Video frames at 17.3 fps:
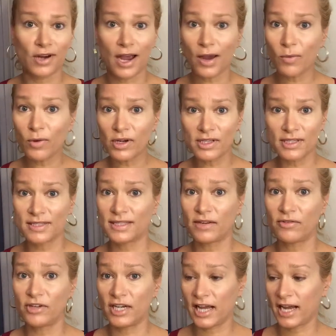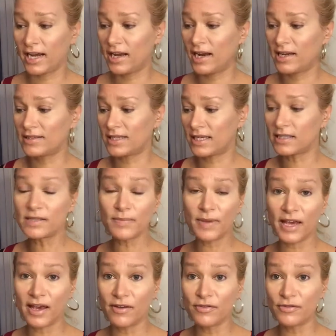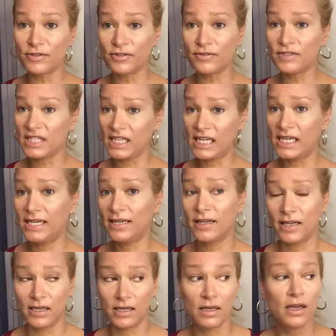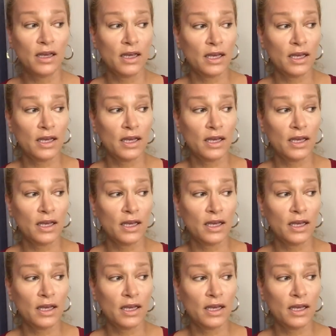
I wear this every day. It has SPF 15 and